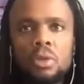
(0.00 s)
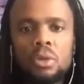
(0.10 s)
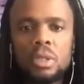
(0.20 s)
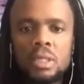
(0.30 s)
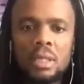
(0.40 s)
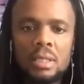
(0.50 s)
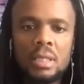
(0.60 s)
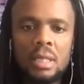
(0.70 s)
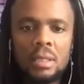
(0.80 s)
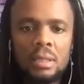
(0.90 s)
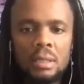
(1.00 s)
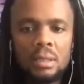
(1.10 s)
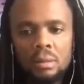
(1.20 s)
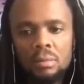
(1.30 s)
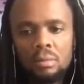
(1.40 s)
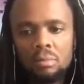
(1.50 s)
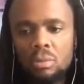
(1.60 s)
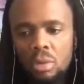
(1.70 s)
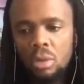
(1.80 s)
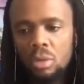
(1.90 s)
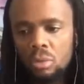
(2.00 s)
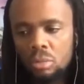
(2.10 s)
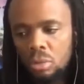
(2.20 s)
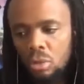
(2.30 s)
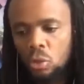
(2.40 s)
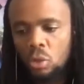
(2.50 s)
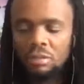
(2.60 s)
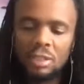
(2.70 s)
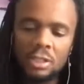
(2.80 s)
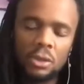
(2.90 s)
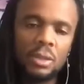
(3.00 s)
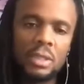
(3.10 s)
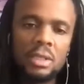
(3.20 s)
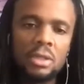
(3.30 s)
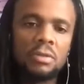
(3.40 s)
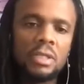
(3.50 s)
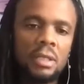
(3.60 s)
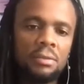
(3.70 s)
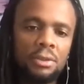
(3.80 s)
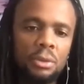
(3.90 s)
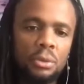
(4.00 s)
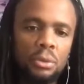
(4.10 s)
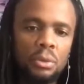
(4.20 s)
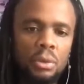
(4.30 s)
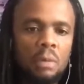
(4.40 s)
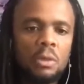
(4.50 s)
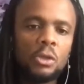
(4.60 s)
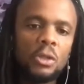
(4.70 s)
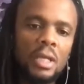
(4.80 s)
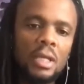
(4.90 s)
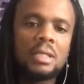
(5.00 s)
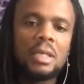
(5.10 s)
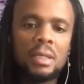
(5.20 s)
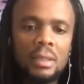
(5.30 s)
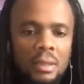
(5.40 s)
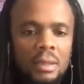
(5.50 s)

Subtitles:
just understand that you need to have a very strong sense of self to come out on the other side